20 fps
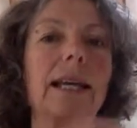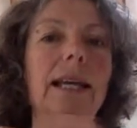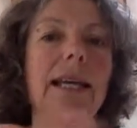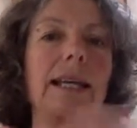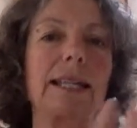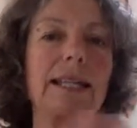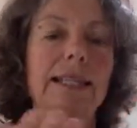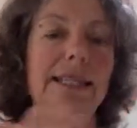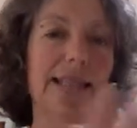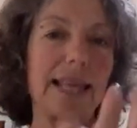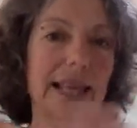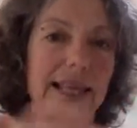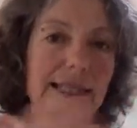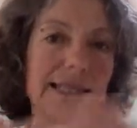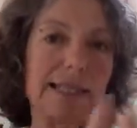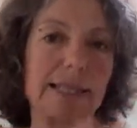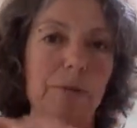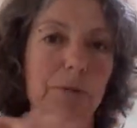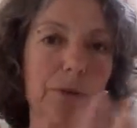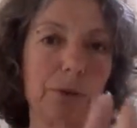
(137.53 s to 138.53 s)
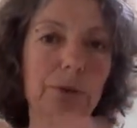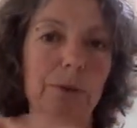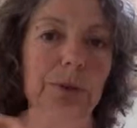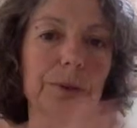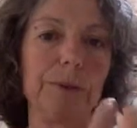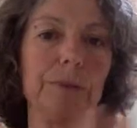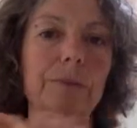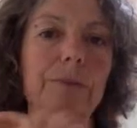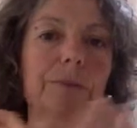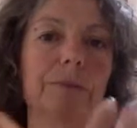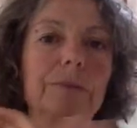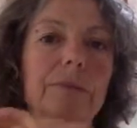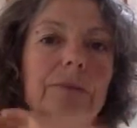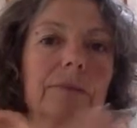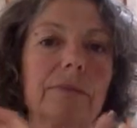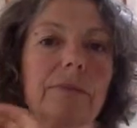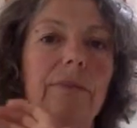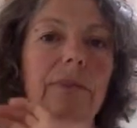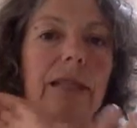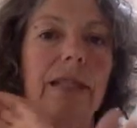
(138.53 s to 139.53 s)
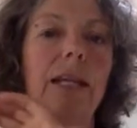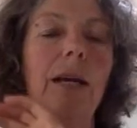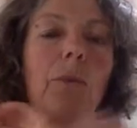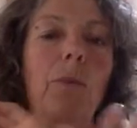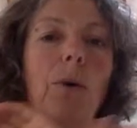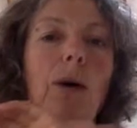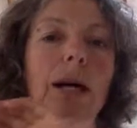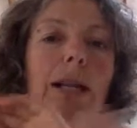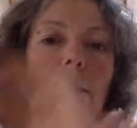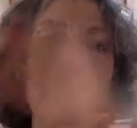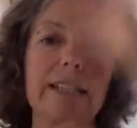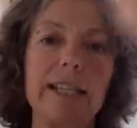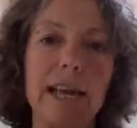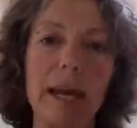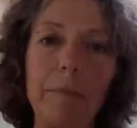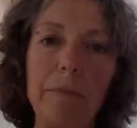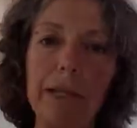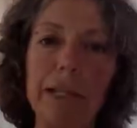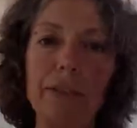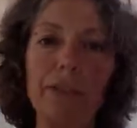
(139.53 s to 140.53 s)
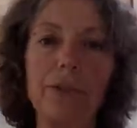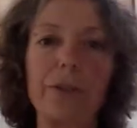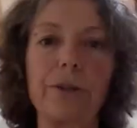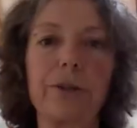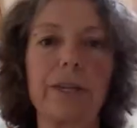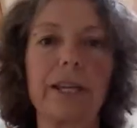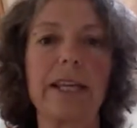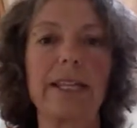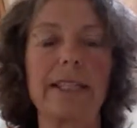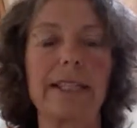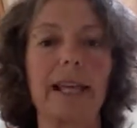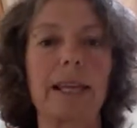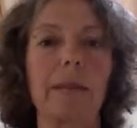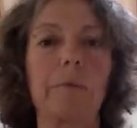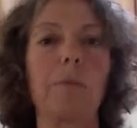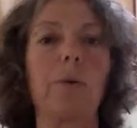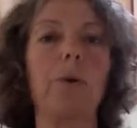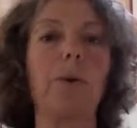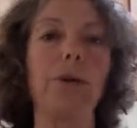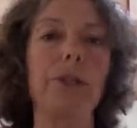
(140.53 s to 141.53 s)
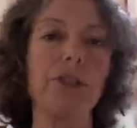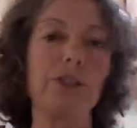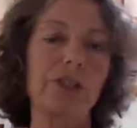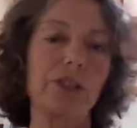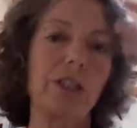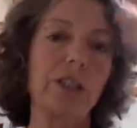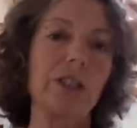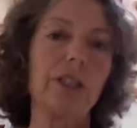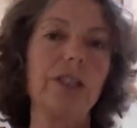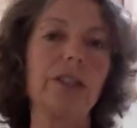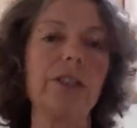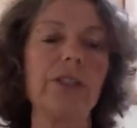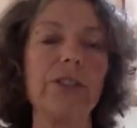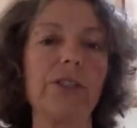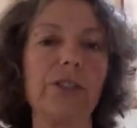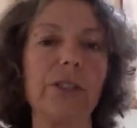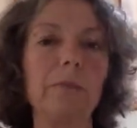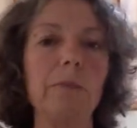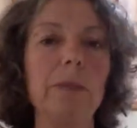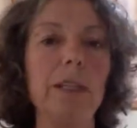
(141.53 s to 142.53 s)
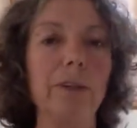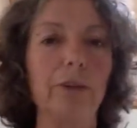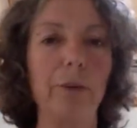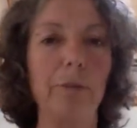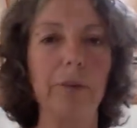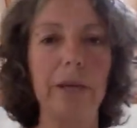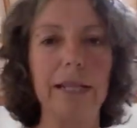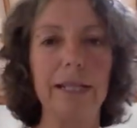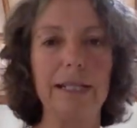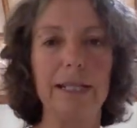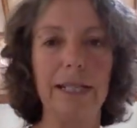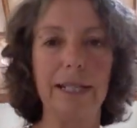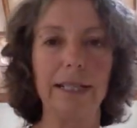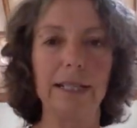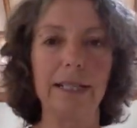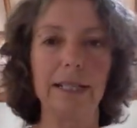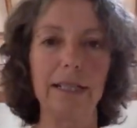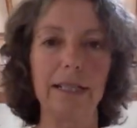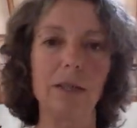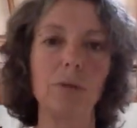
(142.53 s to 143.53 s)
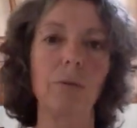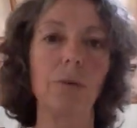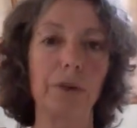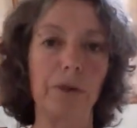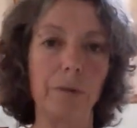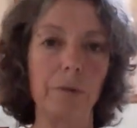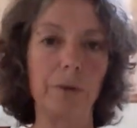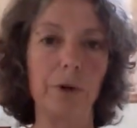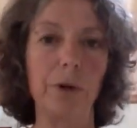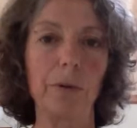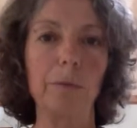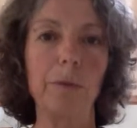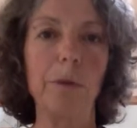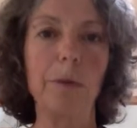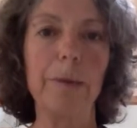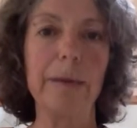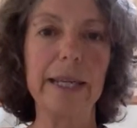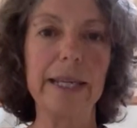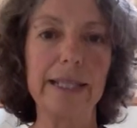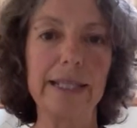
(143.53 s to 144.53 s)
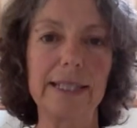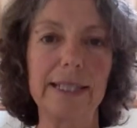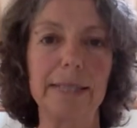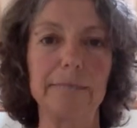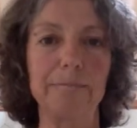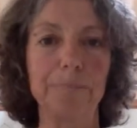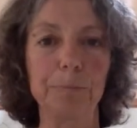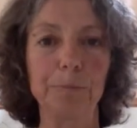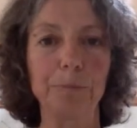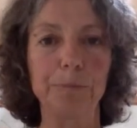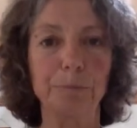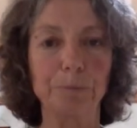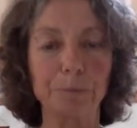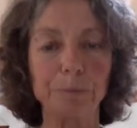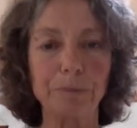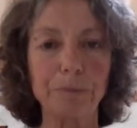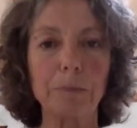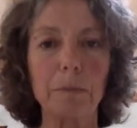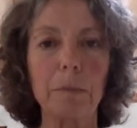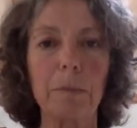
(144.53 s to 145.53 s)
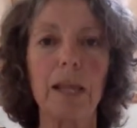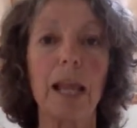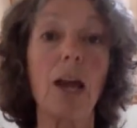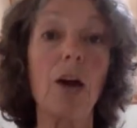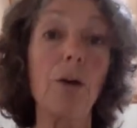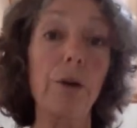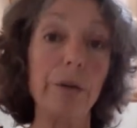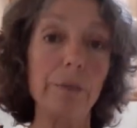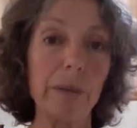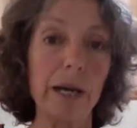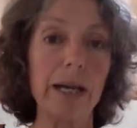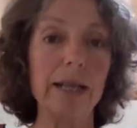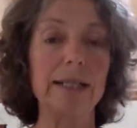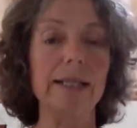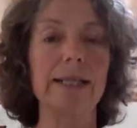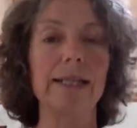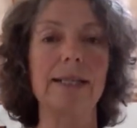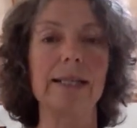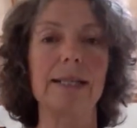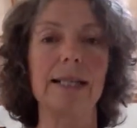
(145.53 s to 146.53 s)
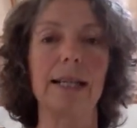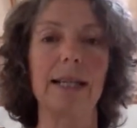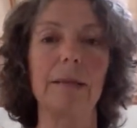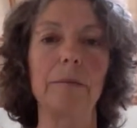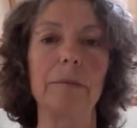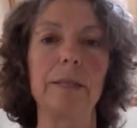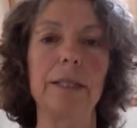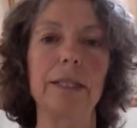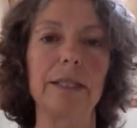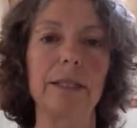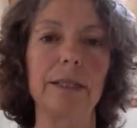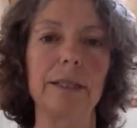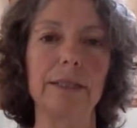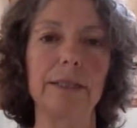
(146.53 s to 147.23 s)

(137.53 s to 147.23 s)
It is that simple. And while you're tapping through these other points, you're simply repeating what the problem is. A reminder statement.